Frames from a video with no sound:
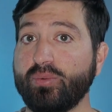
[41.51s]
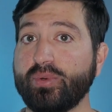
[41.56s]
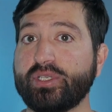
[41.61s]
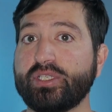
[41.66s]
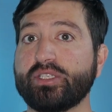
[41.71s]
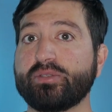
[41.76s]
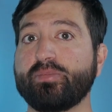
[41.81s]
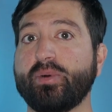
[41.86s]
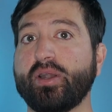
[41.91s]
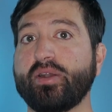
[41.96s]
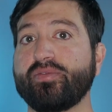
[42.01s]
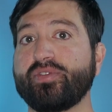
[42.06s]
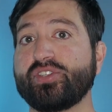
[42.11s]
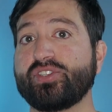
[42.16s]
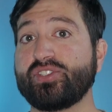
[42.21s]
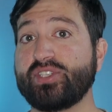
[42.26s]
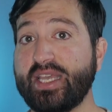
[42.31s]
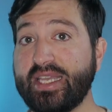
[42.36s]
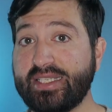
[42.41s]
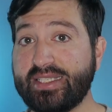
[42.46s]
which is part of the
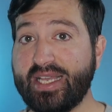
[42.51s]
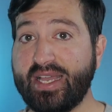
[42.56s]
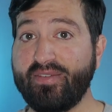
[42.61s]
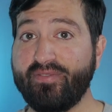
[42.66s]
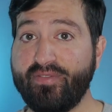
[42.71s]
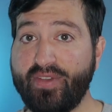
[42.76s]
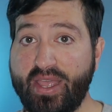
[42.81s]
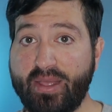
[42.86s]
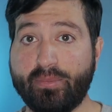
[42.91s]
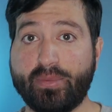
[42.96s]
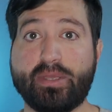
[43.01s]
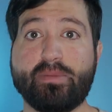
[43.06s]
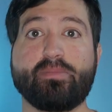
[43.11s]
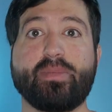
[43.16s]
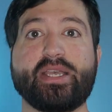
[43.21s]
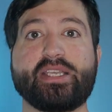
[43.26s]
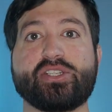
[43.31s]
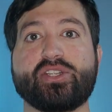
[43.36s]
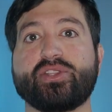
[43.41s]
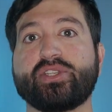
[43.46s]
Cezanne family
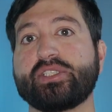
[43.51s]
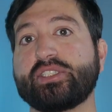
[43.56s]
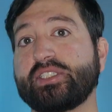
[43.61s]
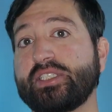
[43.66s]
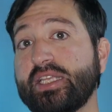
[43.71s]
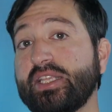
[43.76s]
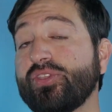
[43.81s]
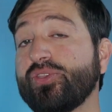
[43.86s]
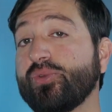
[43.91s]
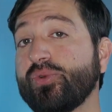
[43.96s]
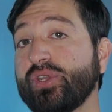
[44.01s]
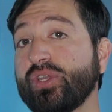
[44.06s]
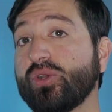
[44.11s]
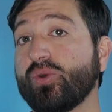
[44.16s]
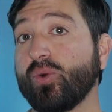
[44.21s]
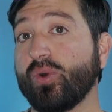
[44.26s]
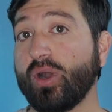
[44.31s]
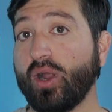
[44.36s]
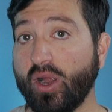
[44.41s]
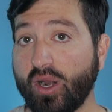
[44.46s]
based on the Zen 3
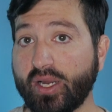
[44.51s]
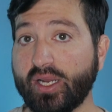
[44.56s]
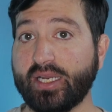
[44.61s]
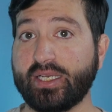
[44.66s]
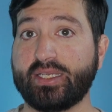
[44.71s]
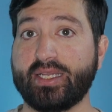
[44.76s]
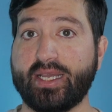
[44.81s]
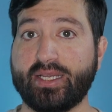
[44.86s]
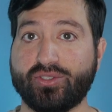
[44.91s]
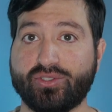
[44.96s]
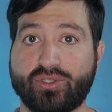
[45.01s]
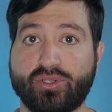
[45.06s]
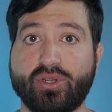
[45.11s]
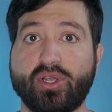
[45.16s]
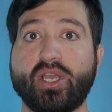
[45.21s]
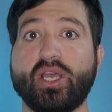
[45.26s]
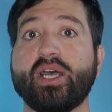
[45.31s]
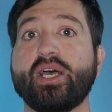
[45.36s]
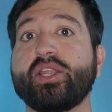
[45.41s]
core architecture,